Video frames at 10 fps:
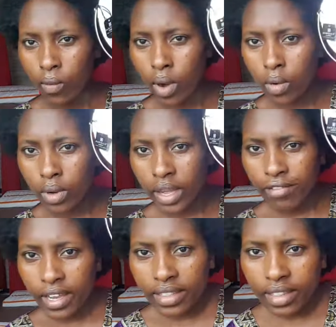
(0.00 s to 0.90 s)
Wow, I
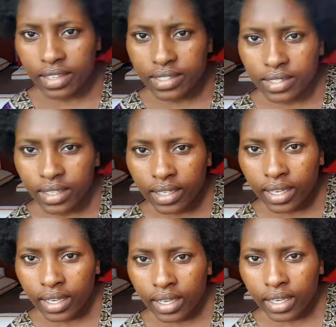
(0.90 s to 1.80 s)
find this
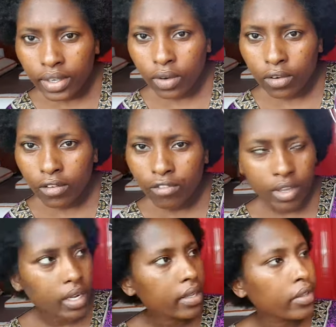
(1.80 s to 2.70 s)
kio
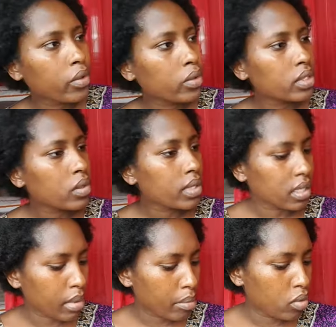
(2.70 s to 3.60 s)
very cute kwa
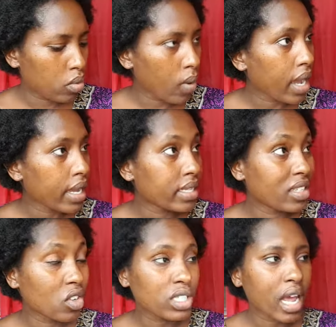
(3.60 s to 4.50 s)
sababu, I did
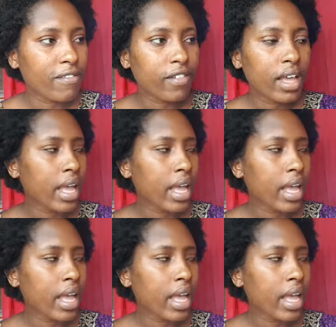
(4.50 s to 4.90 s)
not have